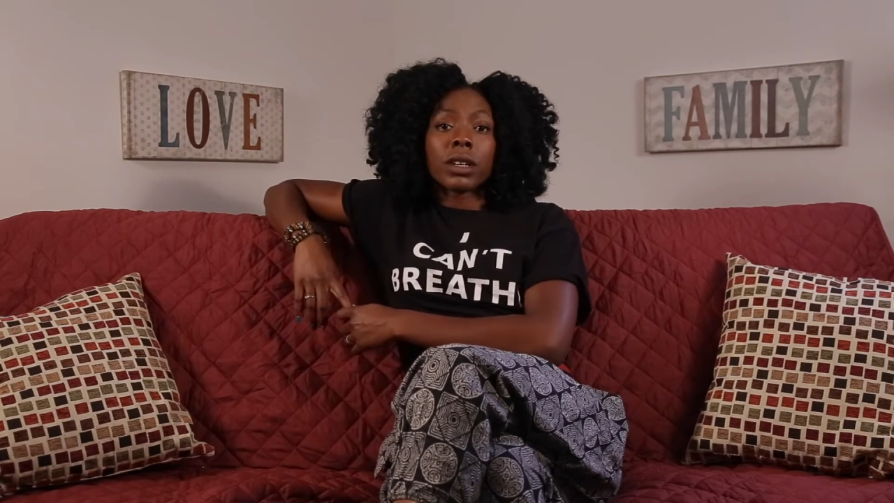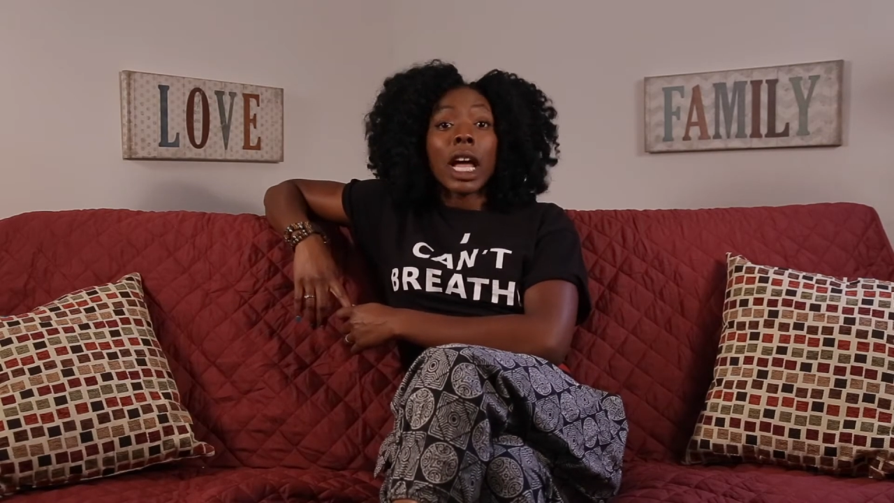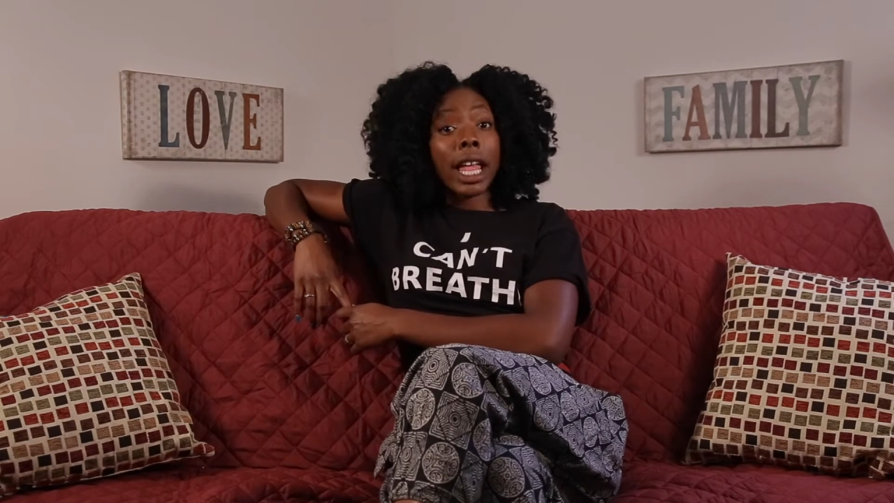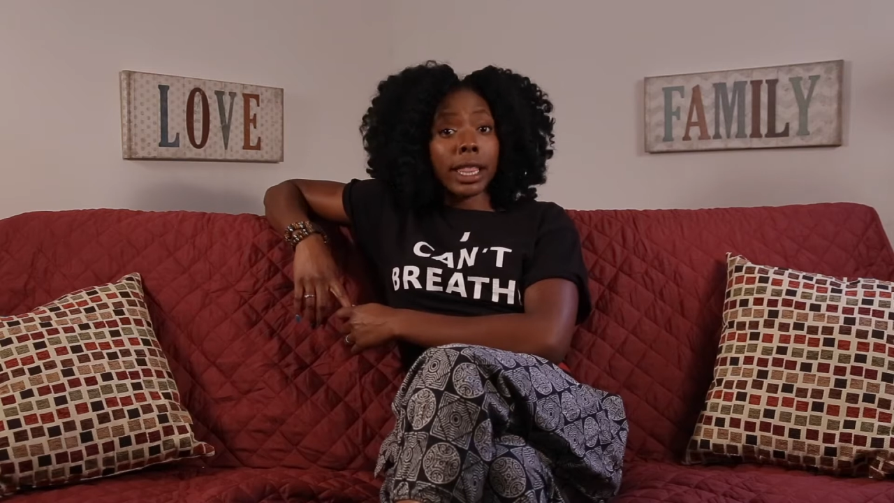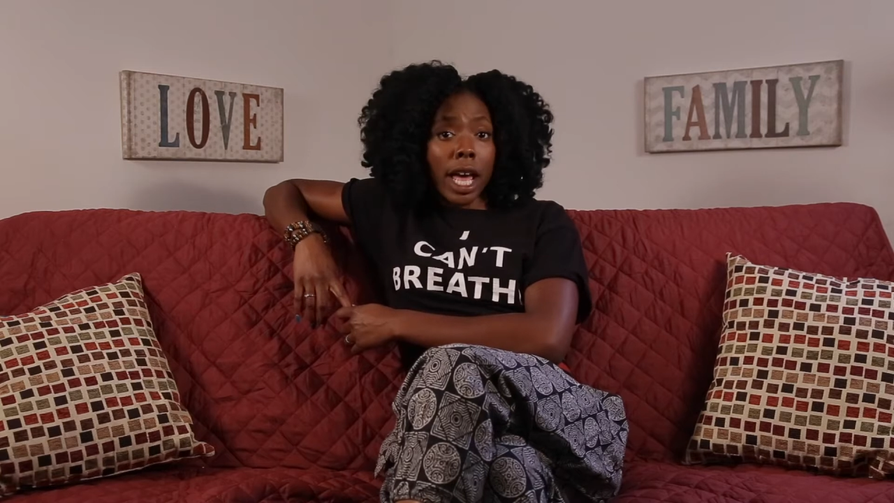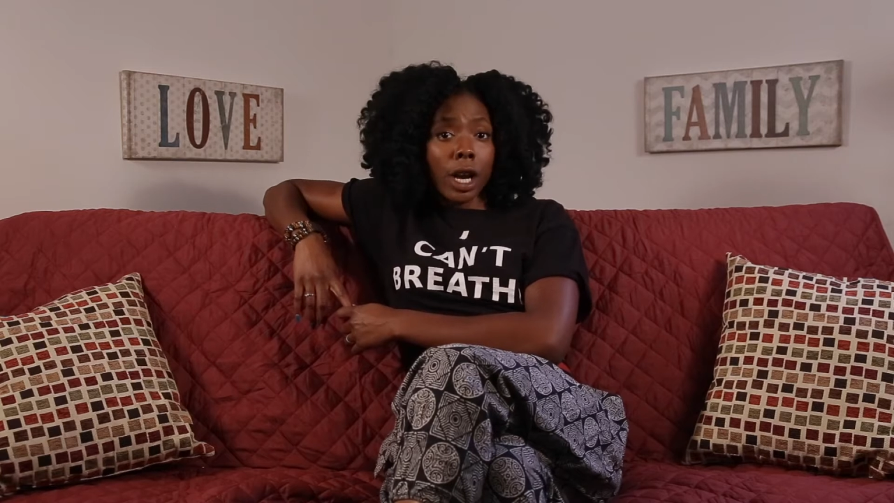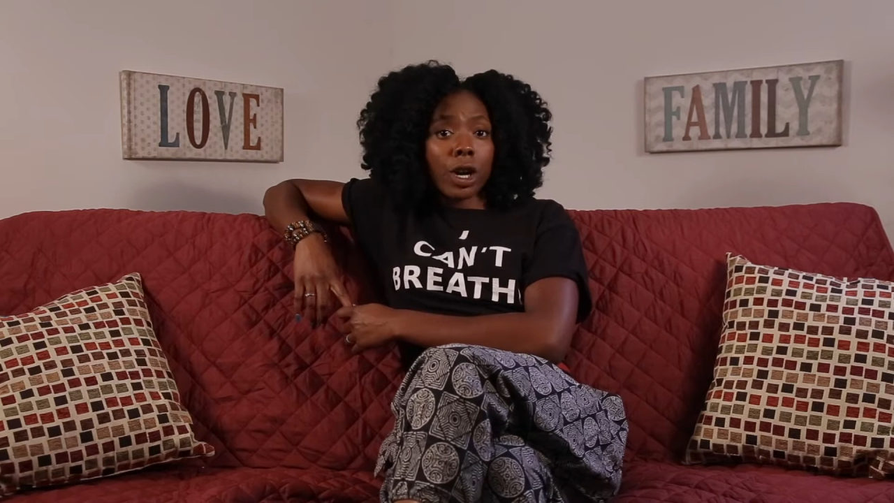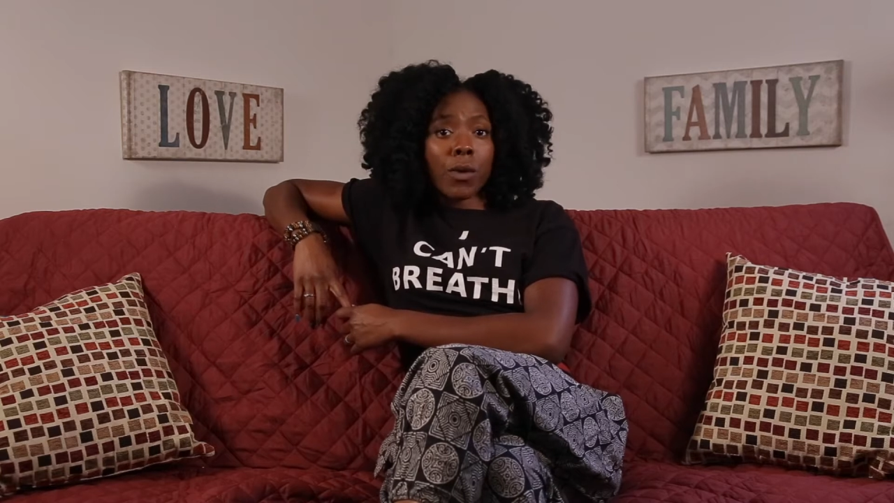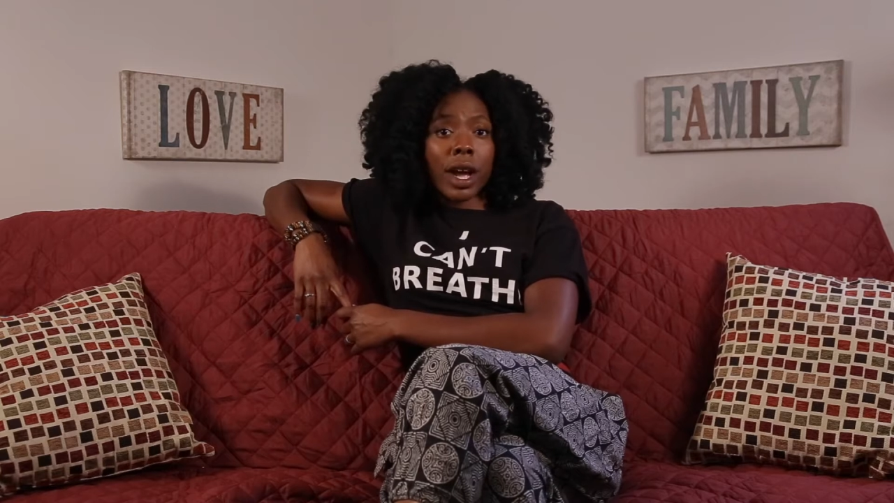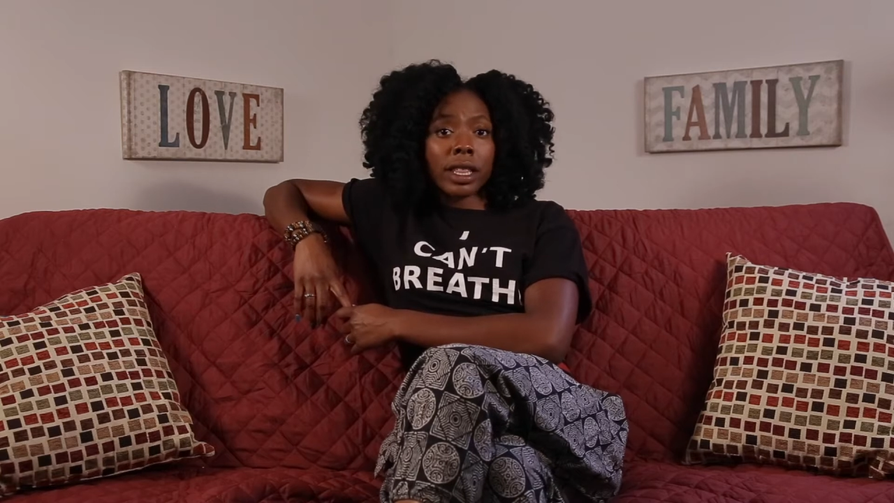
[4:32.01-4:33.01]
And that
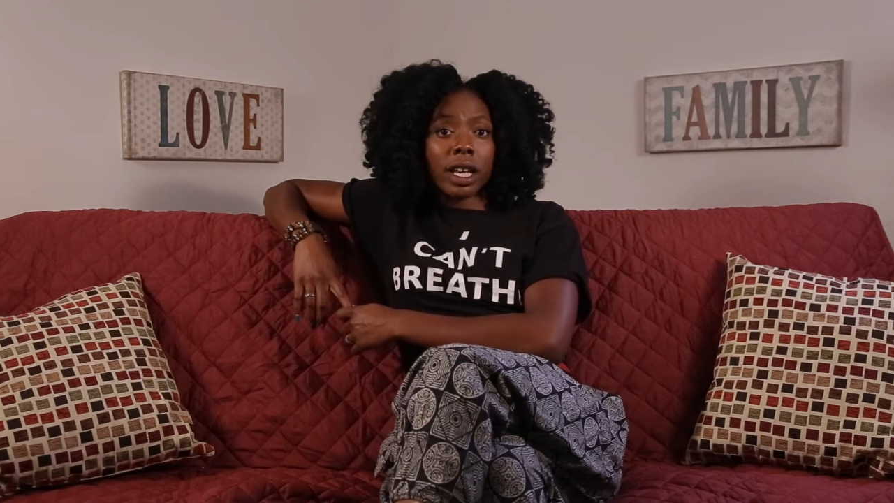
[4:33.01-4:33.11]
girl right